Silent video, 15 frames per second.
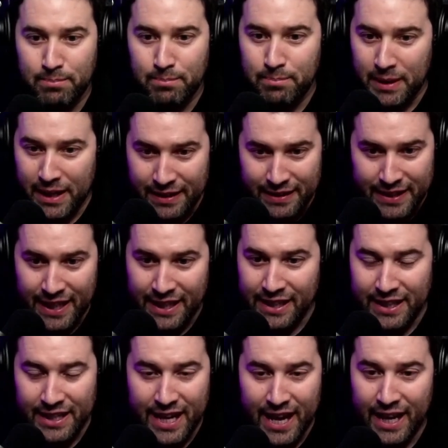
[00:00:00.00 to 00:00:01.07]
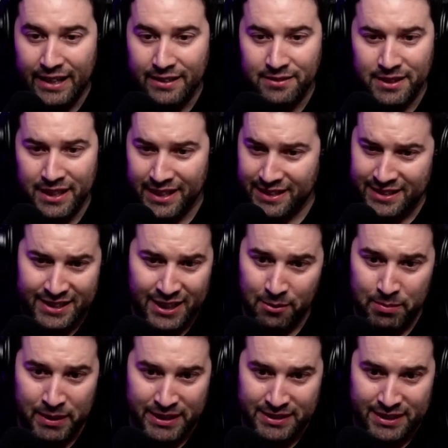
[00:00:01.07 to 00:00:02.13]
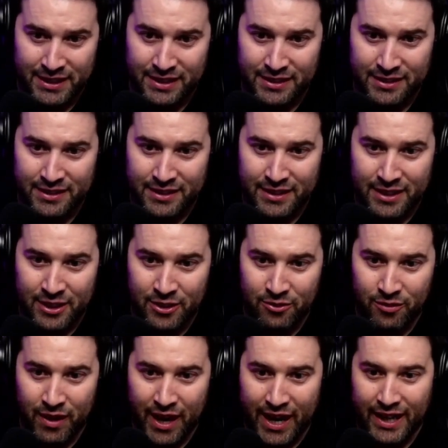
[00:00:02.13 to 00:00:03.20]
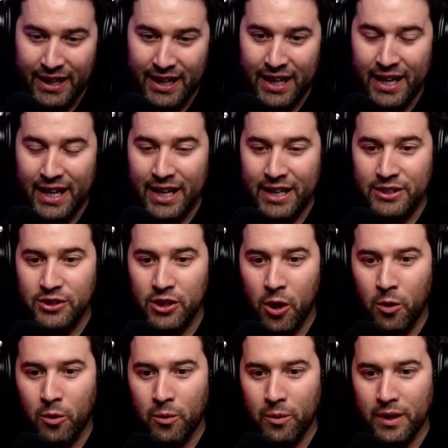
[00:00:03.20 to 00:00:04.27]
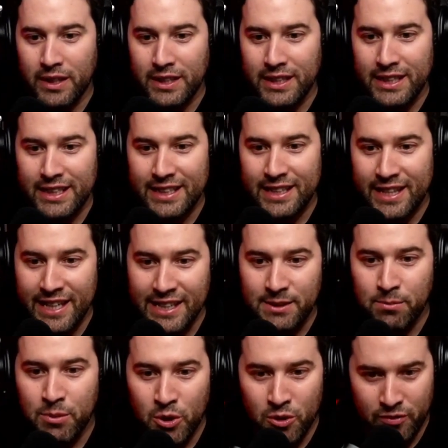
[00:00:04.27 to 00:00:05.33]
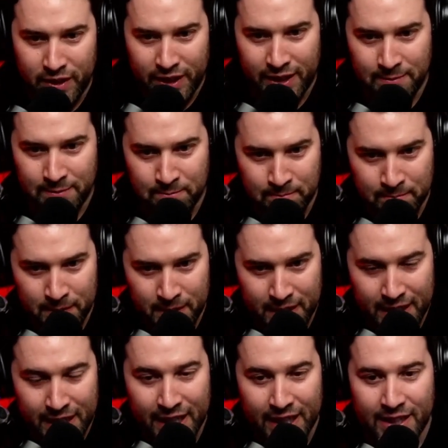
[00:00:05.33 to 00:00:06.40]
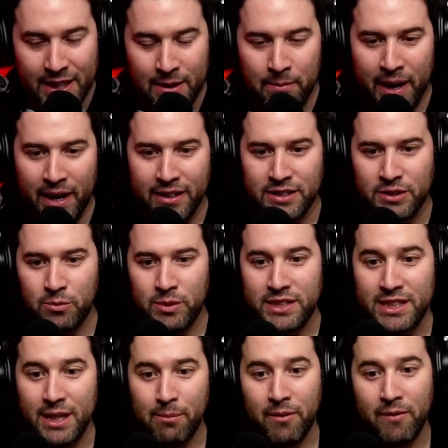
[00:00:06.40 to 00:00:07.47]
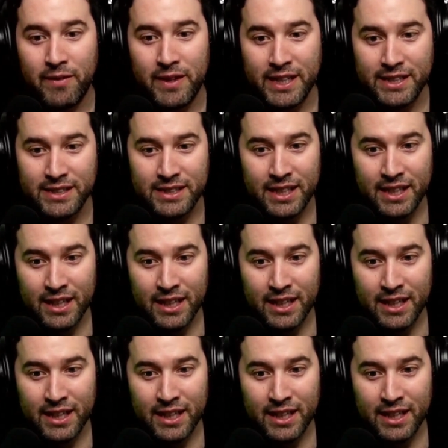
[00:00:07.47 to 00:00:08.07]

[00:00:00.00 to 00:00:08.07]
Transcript: But at the end of the day, it's still pizza, right? So this movie, in comparison with some of these